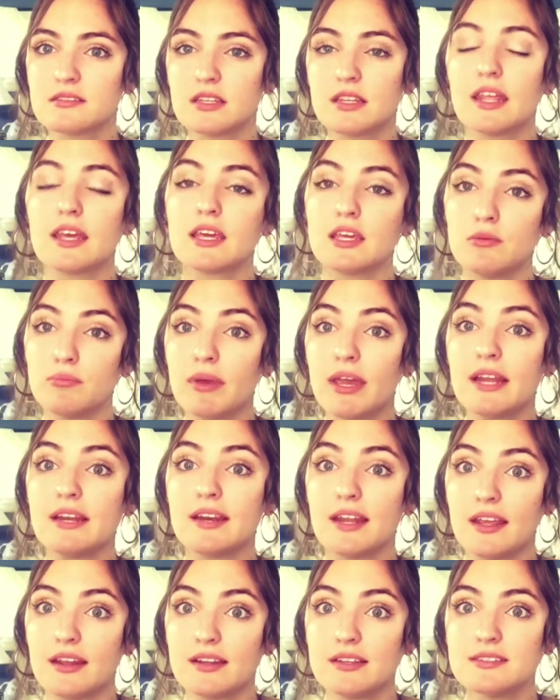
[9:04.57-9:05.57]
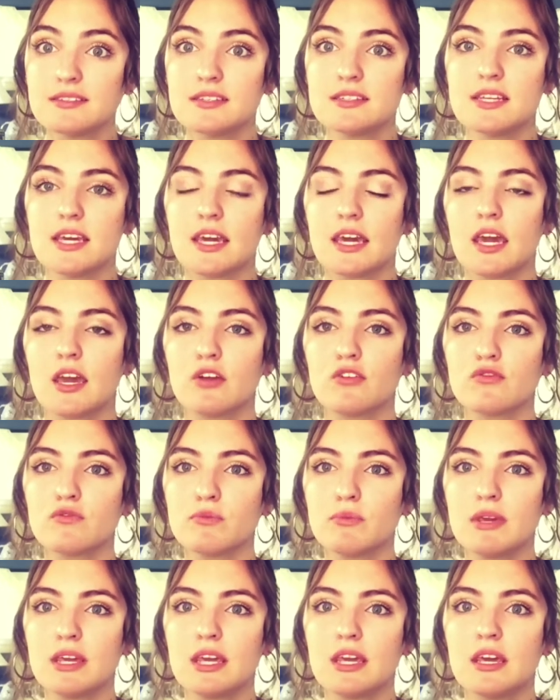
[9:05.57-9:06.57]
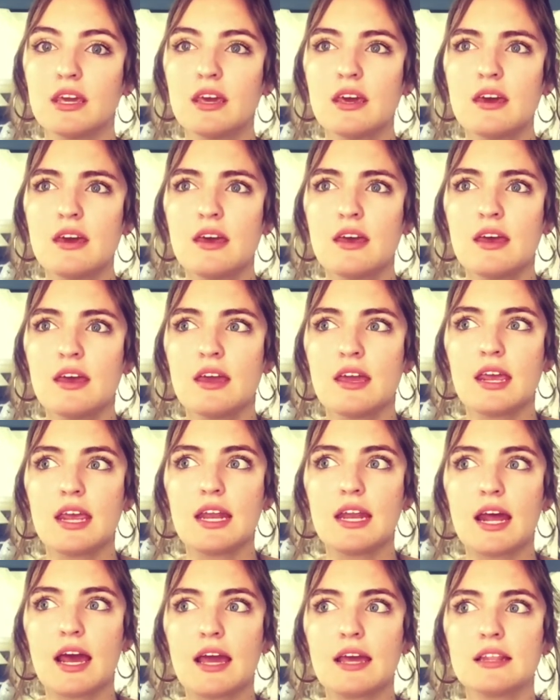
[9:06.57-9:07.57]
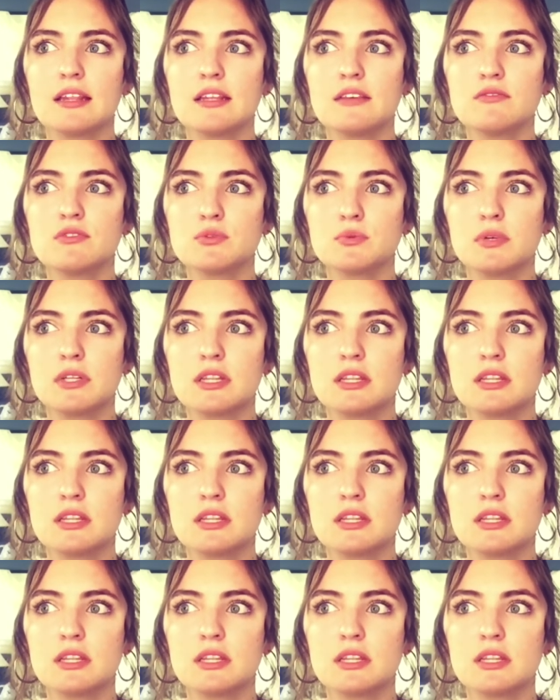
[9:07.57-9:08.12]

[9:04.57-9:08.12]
he paid nannies to take care of me, and I lived with